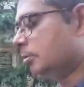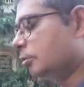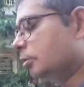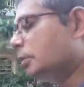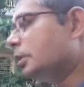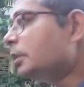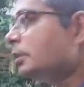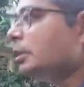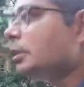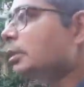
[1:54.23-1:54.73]
so,
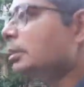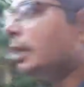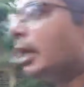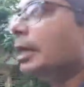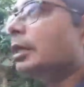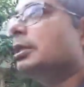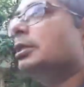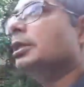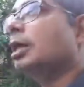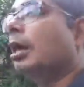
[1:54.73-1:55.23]
this is the
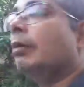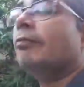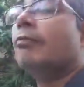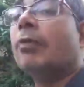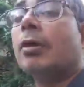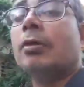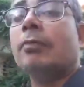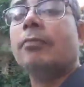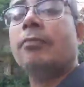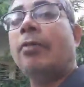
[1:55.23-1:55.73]
idea
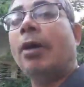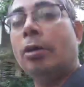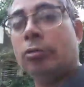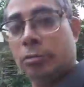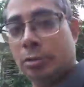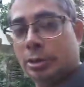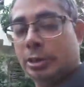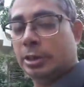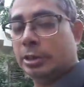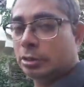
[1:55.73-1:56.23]
of
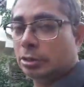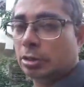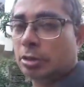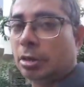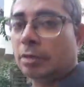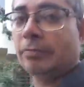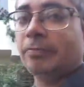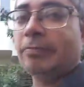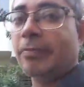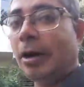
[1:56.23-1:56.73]
confounding. So,
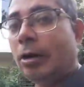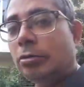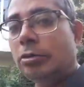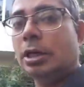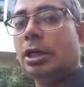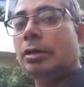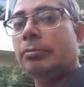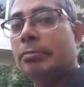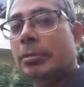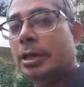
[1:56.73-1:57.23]

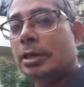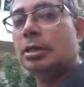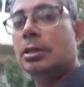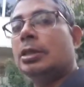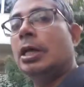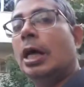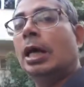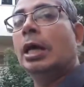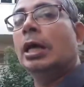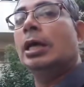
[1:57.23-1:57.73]
confounding means
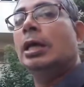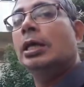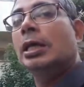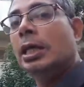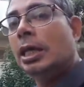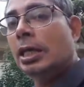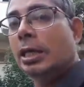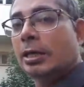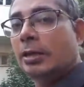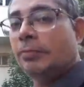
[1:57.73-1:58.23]

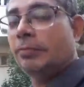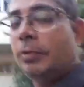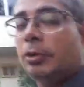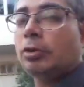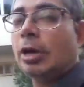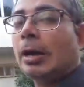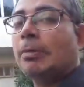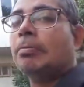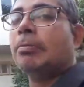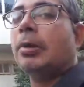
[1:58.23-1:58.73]
if
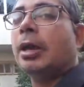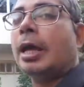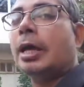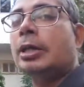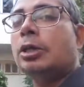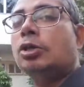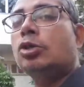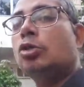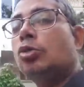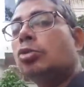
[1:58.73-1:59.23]
you
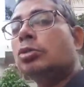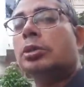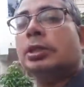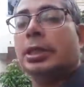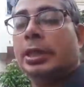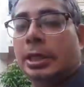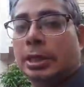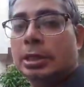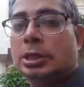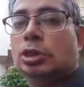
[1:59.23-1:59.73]
apply two
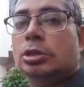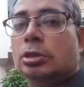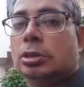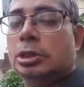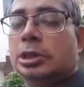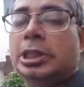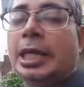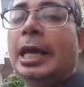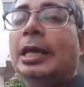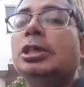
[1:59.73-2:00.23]
things,
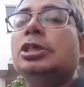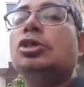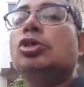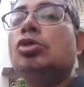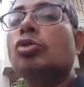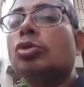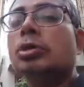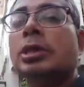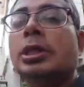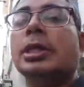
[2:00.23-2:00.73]
change
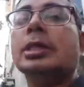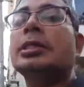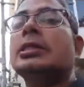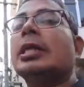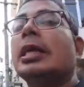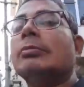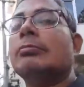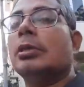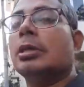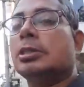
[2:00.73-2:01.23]
two things
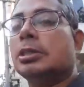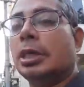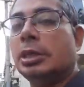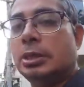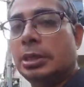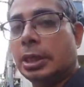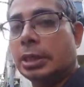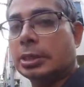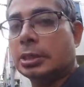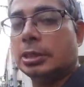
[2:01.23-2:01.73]

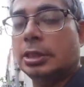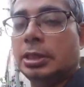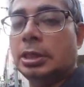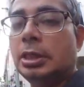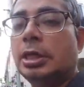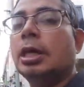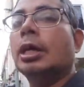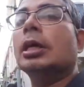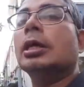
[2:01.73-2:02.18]
simultaneously,